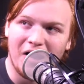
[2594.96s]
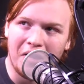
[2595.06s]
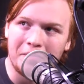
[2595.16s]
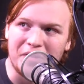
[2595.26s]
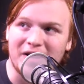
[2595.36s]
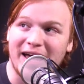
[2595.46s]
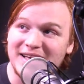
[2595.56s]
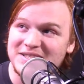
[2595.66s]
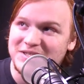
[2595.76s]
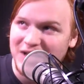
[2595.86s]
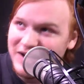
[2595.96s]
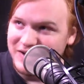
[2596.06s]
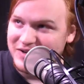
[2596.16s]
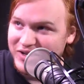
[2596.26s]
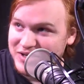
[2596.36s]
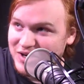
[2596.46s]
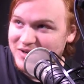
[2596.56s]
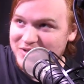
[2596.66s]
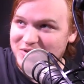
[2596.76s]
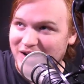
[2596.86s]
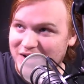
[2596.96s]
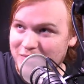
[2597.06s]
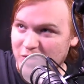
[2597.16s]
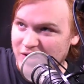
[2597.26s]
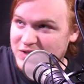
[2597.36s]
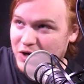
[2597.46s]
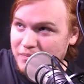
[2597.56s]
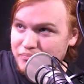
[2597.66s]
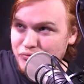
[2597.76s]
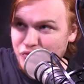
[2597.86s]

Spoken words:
But aesthetically, Darkness Dragon World has gone.